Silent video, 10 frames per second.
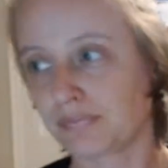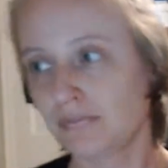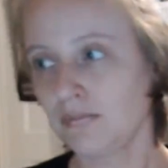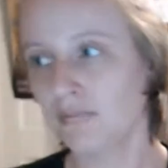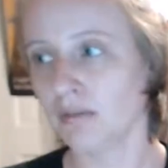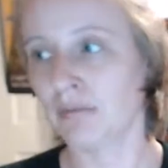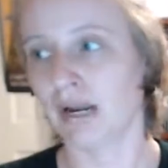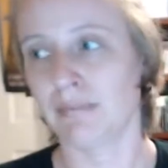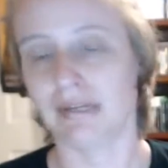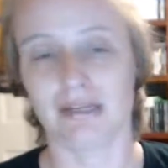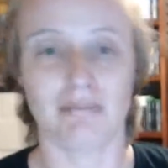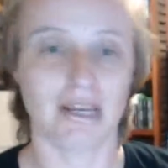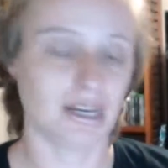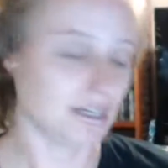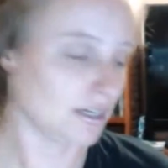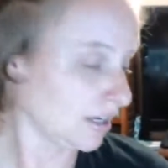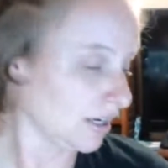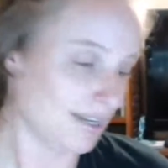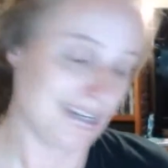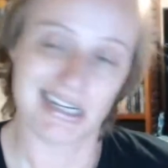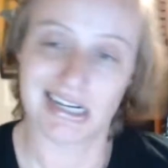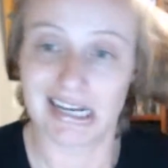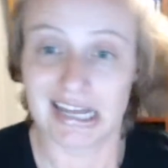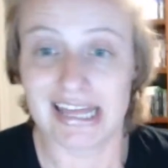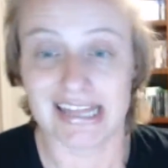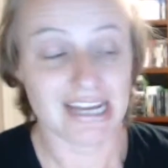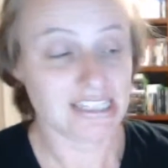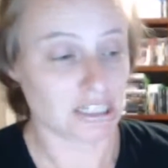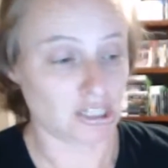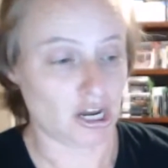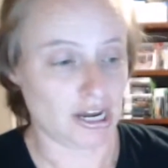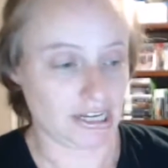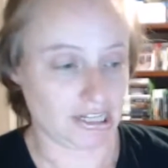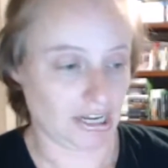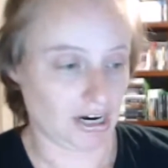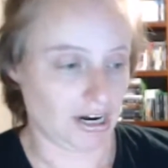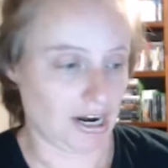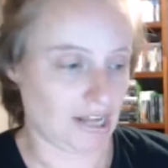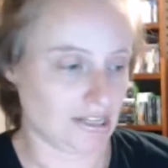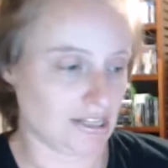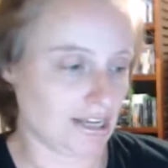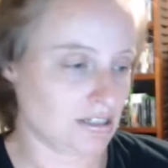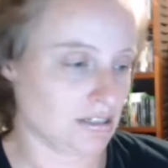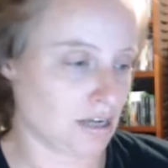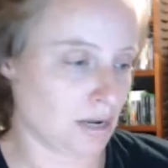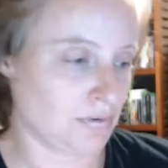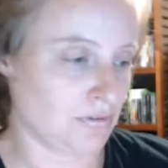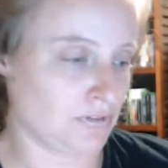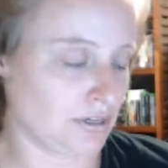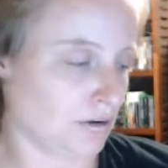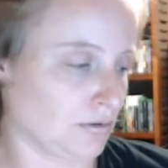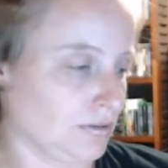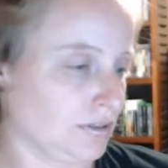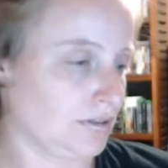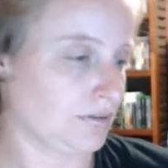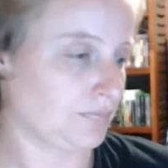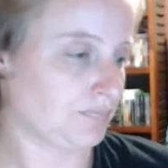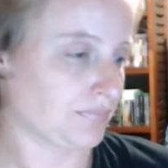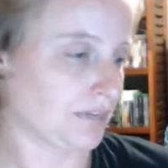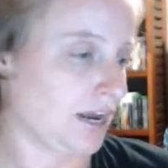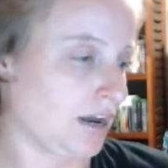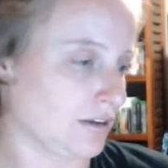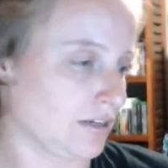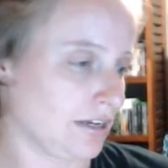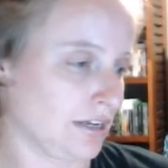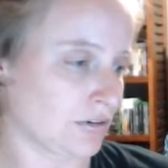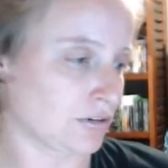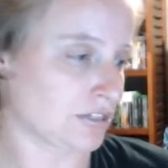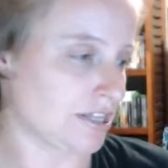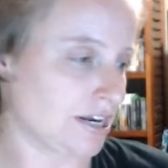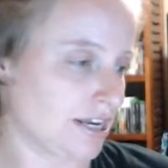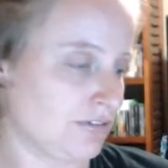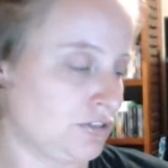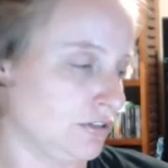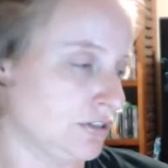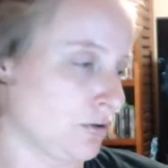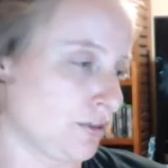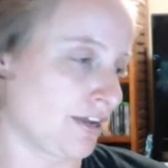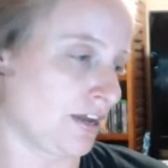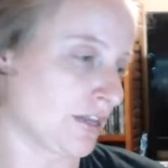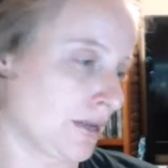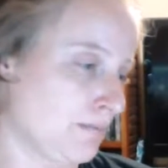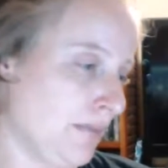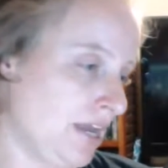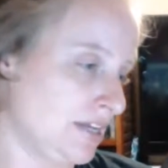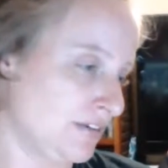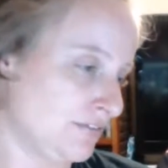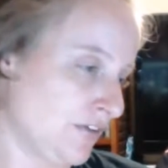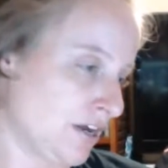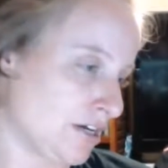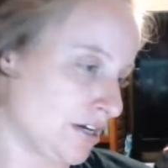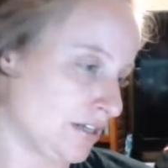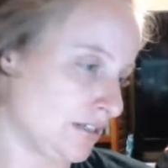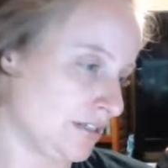But I mean, man, that's a lot in there, and then that's on top of, you know, how, of course, and then it gives you this whole thing on the companion fairies.